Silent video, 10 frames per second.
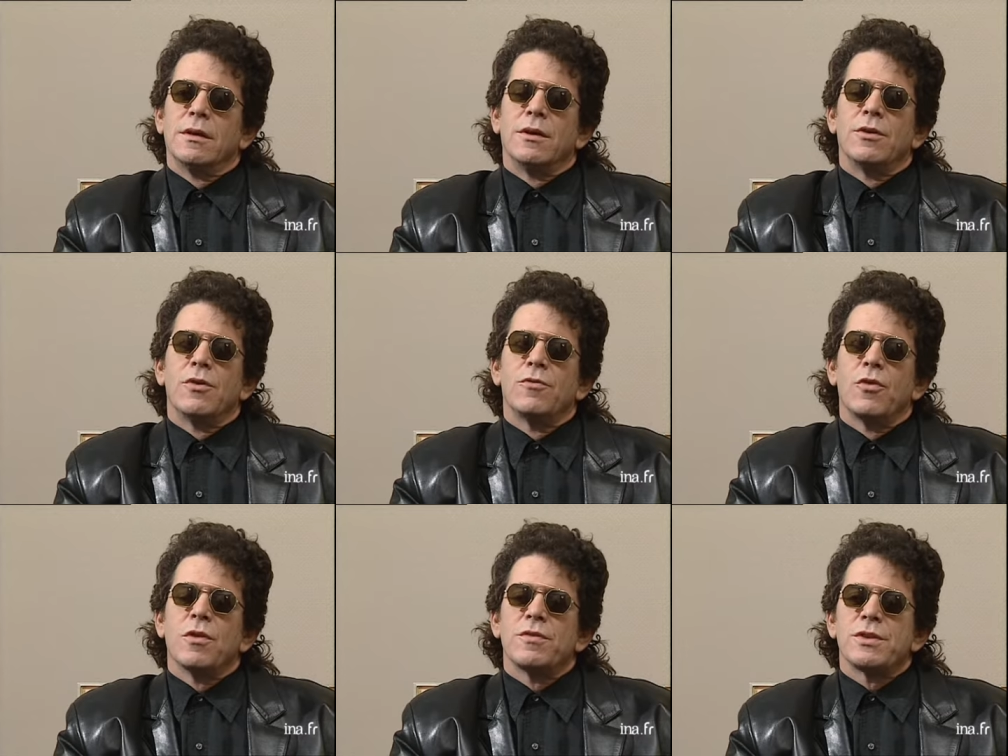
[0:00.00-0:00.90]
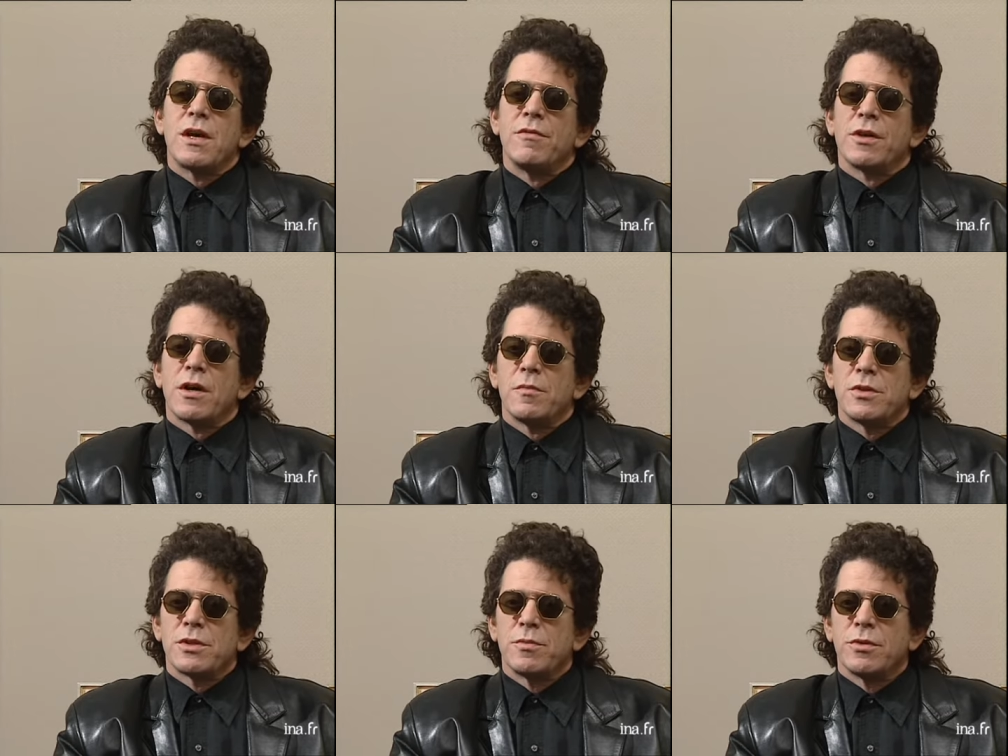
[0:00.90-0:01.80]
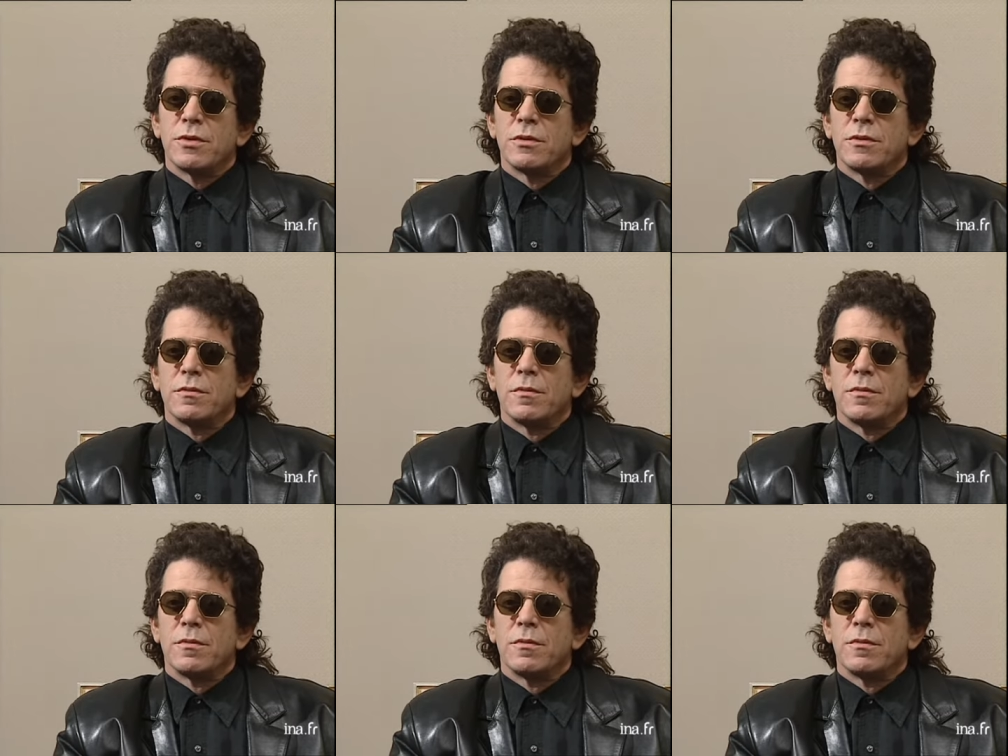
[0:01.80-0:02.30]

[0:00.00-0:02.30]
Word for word: I don't know if all of us have a common spirit